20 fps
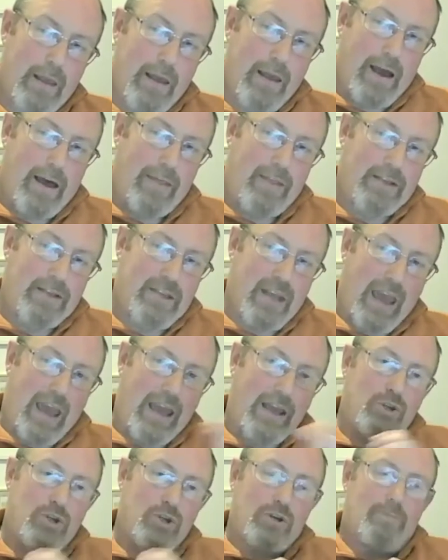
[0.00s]
And this
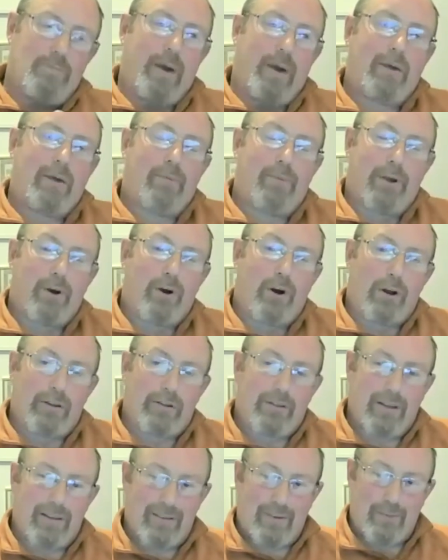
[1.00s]
ancient bag, we call
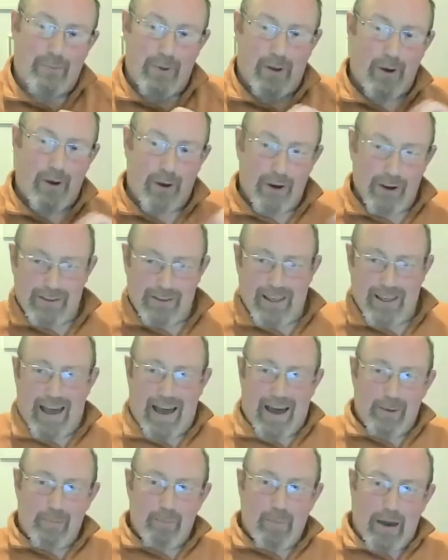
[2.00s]
it the
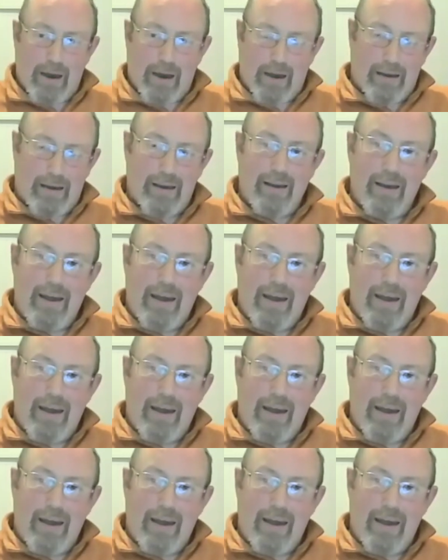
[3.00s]
handbag.